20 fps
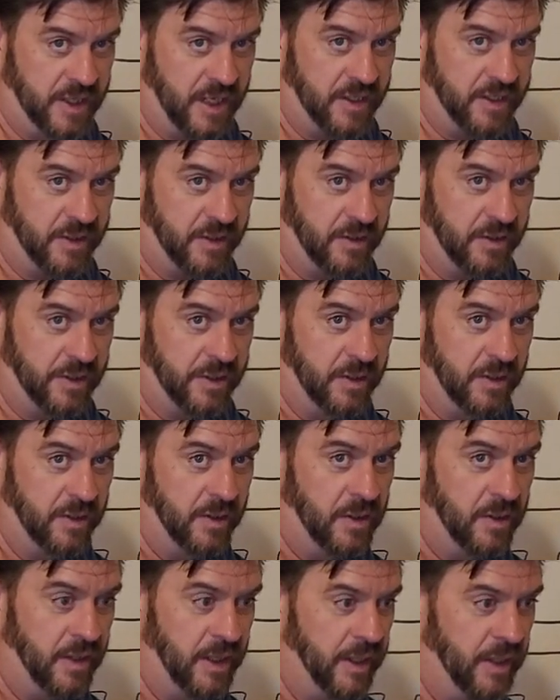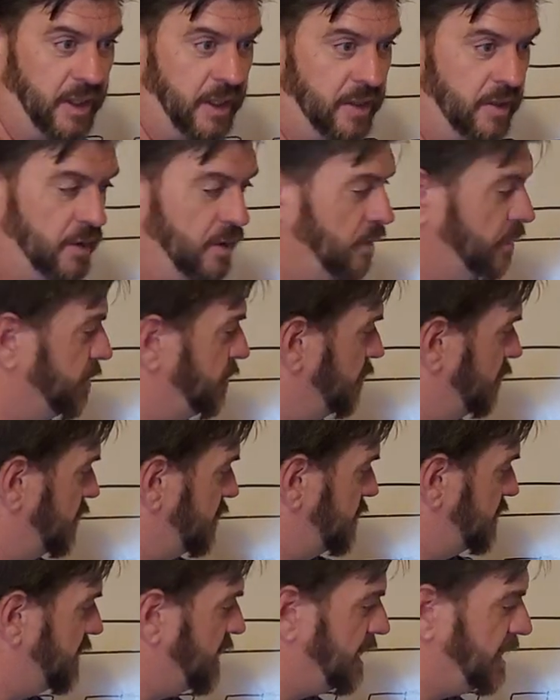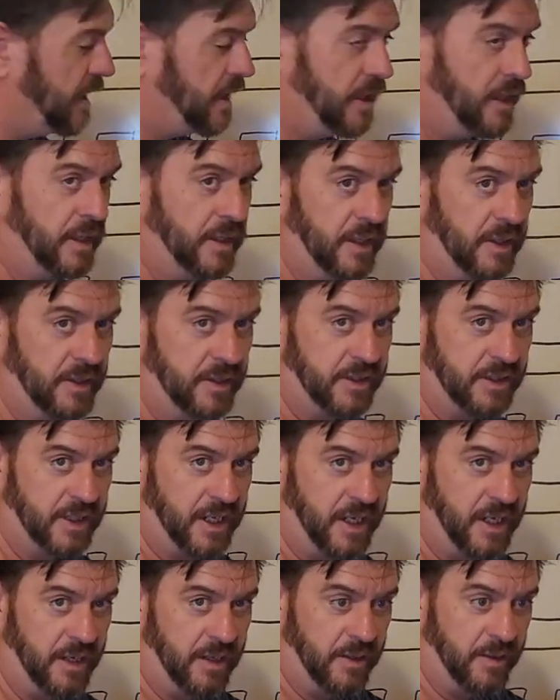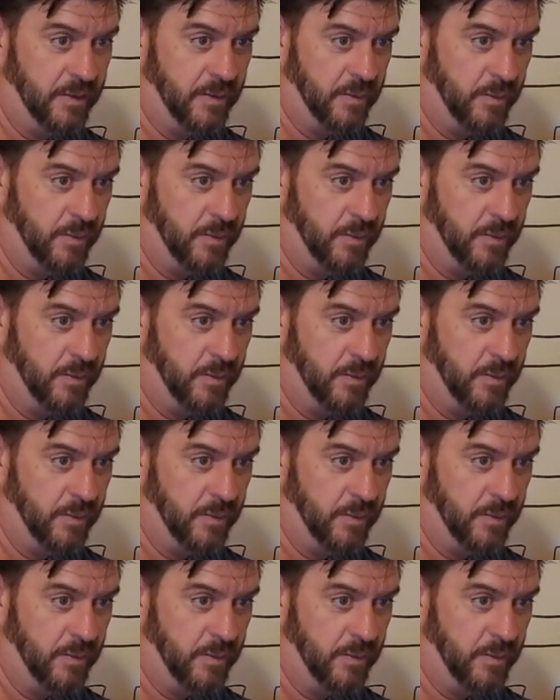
assessors and then you go through the state, and then the state